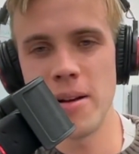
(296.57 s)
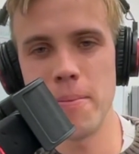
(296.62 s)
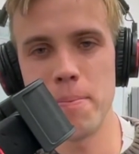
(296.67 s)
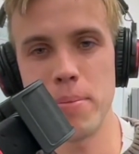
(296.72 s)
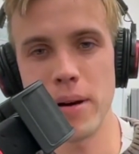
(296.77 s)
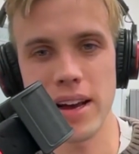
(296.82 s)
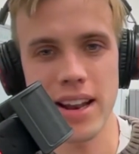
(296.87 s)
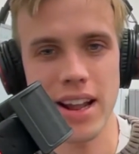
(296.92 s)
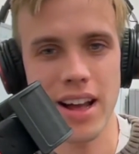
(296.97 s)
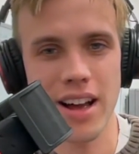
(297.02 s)

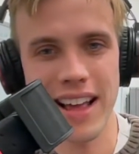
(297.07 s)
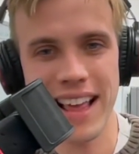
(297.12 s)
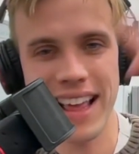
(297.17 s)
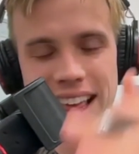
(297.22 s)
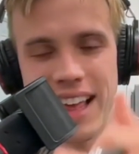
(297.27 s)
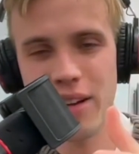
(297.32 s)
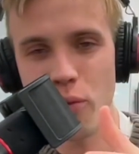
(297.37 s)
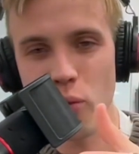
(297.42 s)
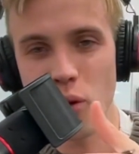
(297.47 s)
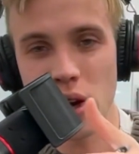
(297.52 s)
But
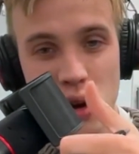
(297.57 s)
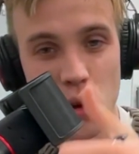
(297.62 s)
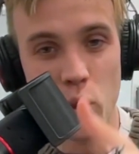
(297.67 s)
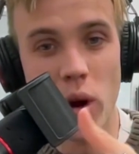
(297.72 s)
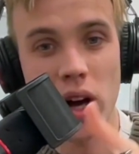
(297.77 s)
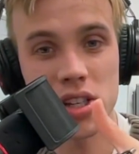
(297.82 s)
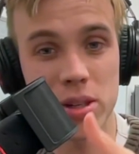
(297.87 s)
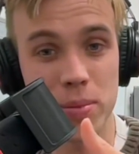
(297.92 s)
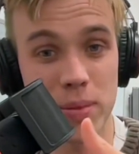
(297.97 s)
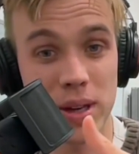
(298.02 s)
when you're
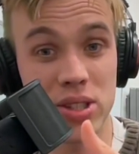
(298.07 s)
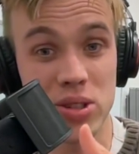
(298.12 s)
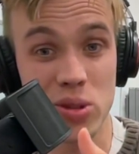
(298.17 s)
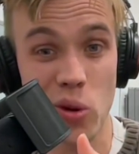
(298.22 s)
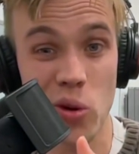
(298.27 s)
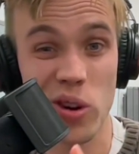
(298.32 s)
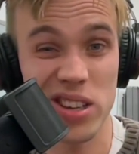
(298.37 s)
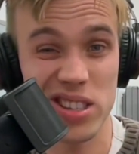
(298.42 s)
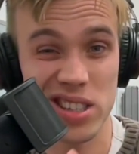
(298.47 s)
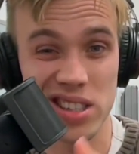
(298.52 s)
watching my
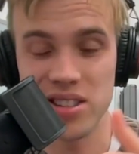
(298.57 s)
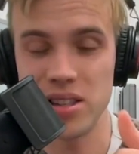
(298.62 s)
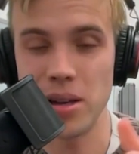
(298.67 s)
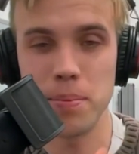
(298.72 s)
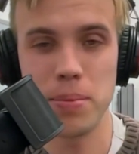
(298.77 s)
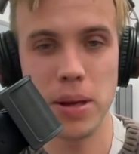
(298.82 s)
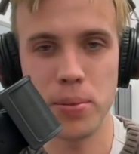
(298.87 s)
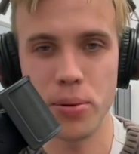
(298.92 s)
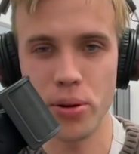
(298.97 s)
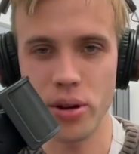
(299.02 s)
stories, and some
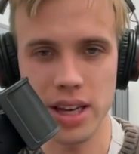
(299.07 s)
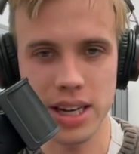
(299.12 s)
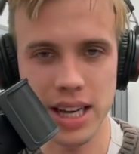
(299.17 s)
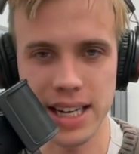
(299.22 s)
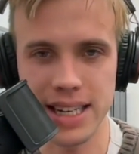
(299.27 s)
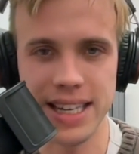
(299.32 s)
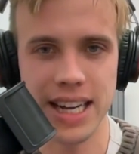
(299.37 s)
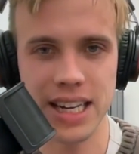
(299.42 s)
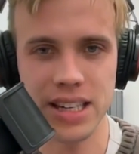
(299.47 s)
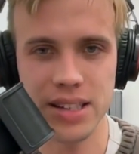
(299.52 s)
people are like
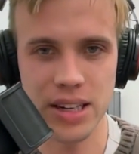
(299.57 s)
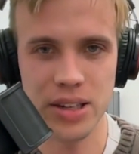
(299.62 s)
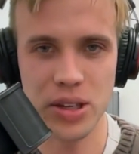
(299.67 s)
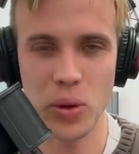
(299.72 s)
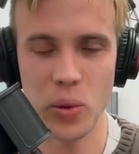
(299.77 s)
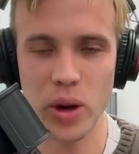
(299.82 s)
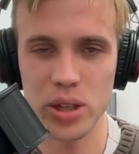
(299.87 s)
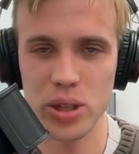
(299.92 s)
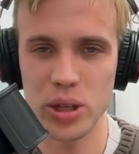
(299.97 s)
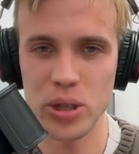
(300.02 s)
addicted to
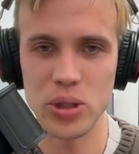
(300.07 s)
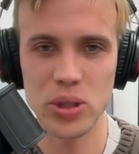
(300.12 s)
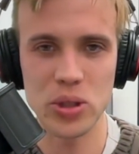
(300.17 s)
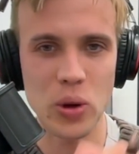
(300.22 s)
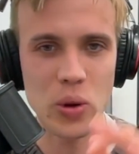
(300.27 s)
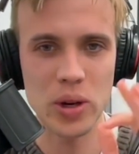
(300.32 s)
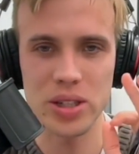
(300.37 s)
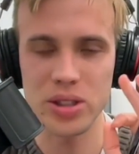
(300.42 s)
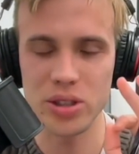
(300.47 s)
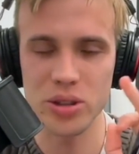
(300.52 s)
watching
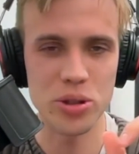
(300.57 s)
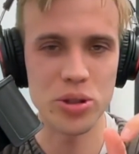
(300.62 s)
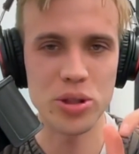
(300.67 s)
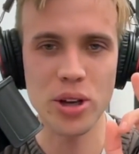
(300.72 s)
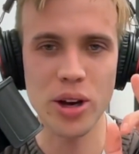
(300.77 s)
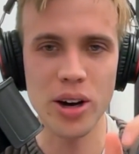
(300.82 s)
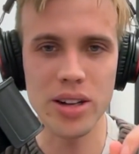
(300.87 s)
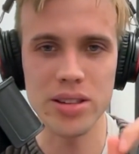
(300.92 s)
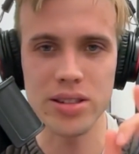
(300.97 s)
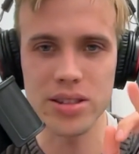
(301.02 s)
stories, they're just
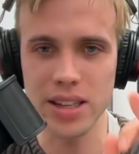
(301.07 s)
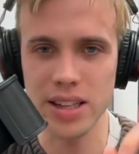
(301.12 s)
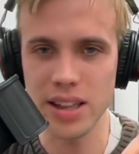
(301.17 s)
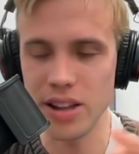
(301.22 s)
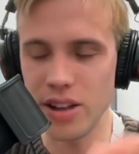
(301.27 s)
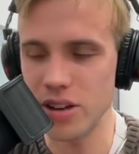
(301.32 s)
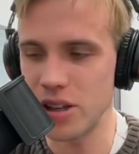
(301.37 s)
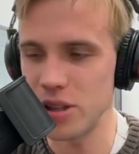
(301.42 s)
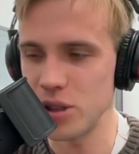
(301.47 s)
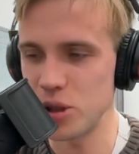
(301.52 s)
constantly
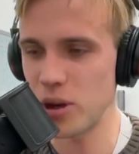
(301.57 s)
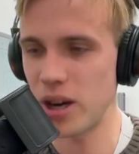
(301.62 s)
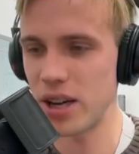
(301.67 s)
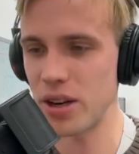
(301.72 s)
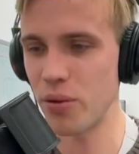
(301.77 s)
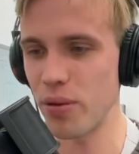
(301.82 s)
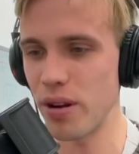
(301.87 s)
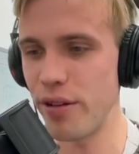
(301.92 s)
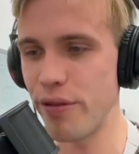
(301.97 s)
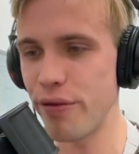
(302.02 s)
looking, trying to
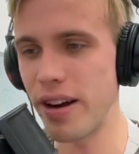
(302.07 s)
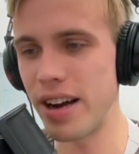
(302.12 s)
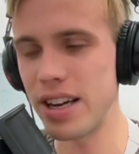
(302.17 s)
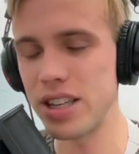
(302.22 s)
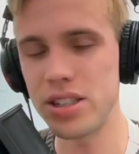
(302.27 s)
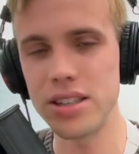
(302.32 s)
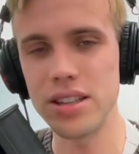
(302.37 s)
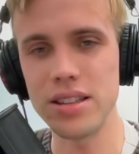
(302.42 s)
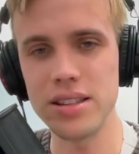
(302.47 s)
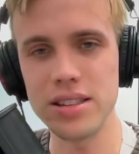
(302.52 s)

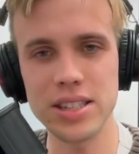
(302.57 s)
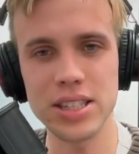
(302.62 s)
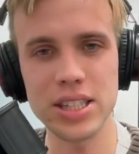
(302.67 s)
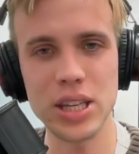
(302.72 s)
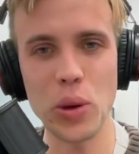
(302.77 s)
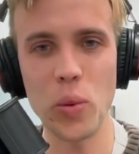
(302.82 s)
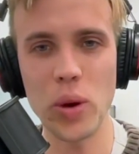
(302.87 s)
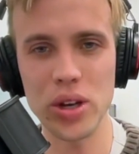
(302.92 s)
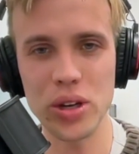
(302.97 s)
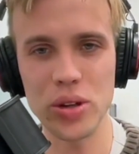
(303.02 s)
refresh and see
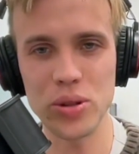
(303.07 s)
what new